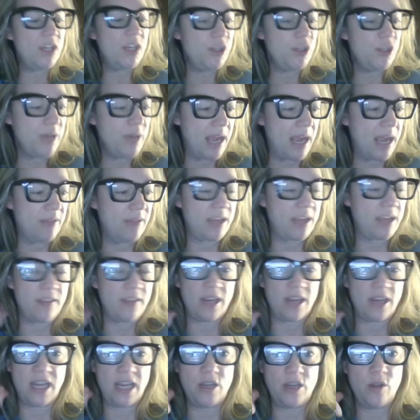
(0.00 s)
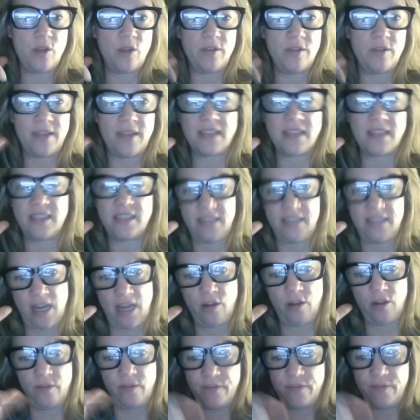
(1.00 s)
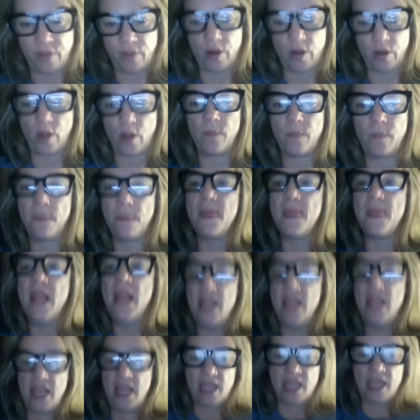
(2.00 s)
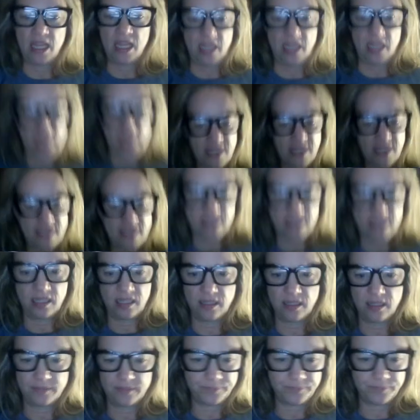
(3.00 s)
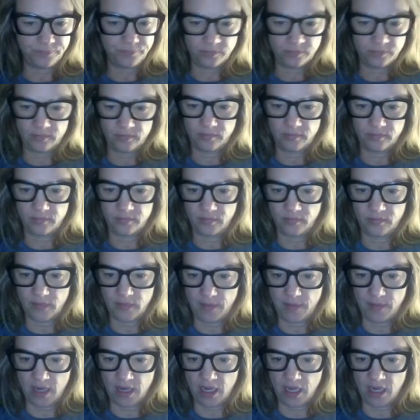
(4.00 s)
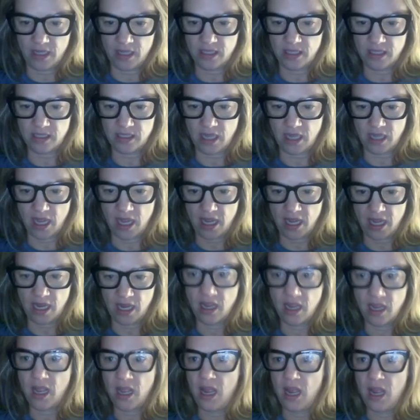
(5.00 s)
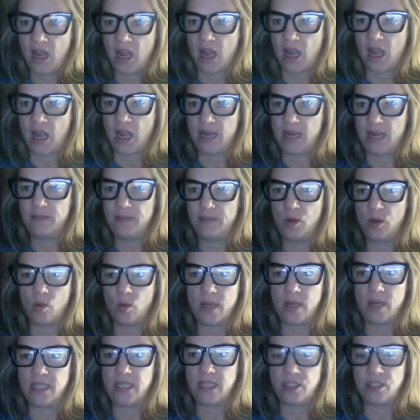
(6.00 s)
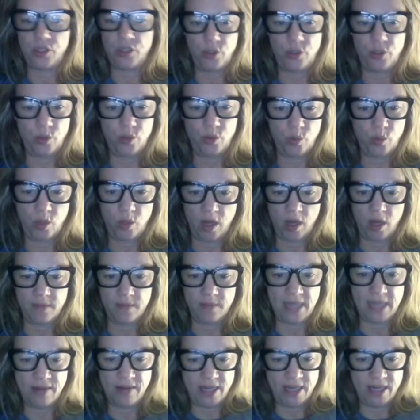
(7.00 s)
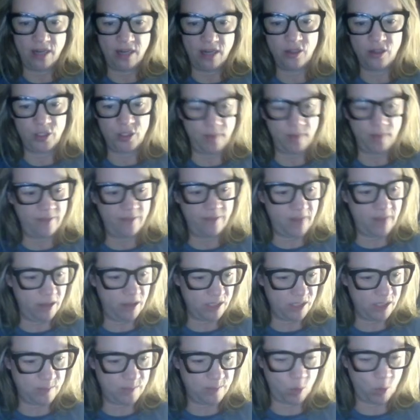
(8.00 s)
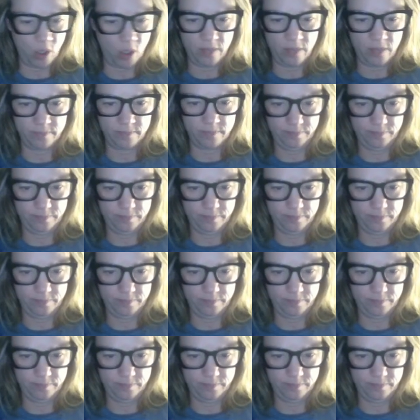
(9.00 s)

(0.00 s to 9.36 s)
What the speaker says: to do now that I know that that's the title of the photo, is, let me hide this guy. I am going to come down here to my File Explorer.